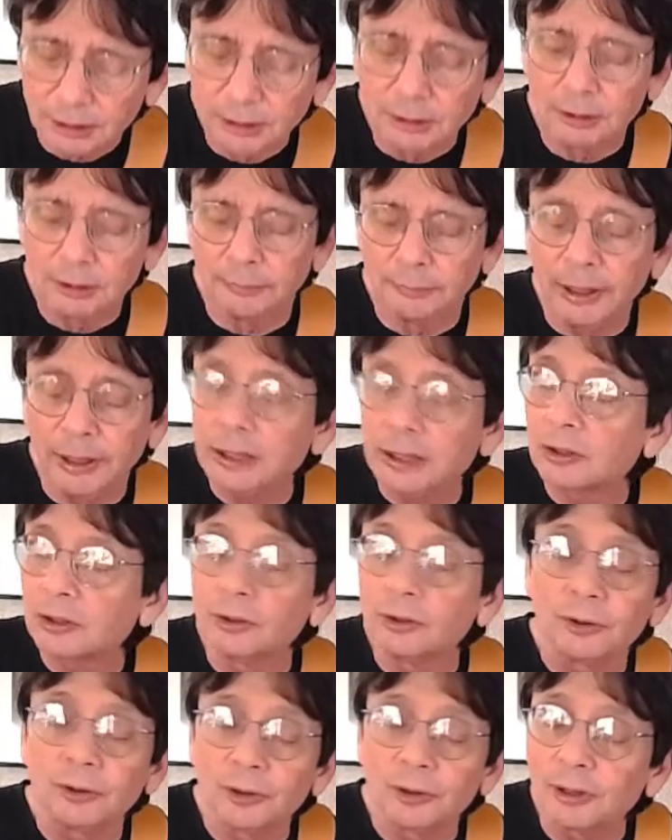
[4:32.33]

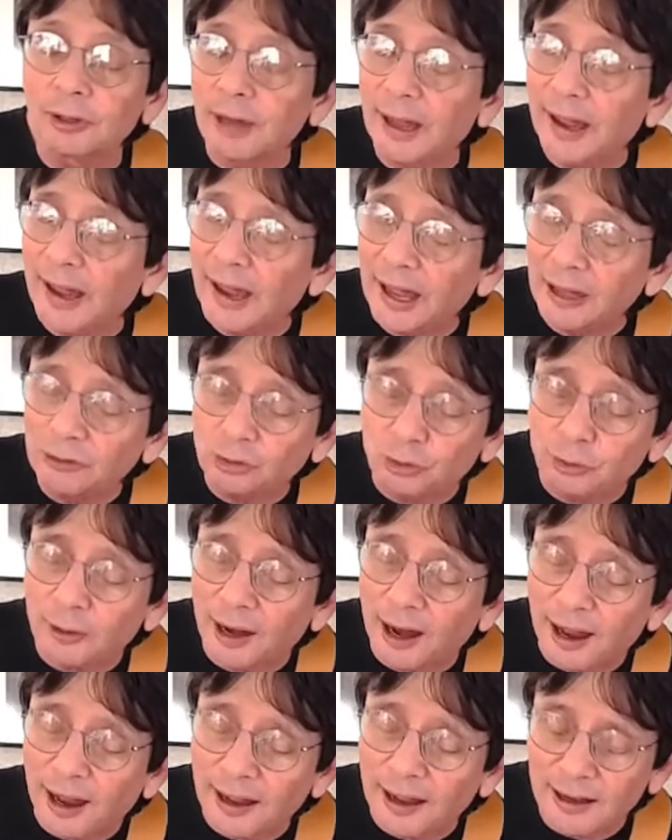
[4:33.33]
making her last
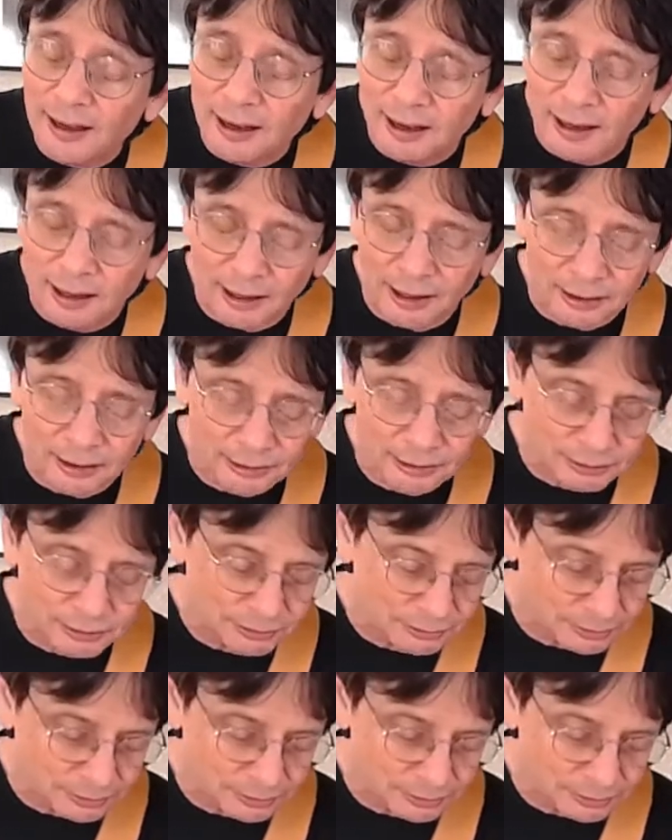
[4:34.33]
round.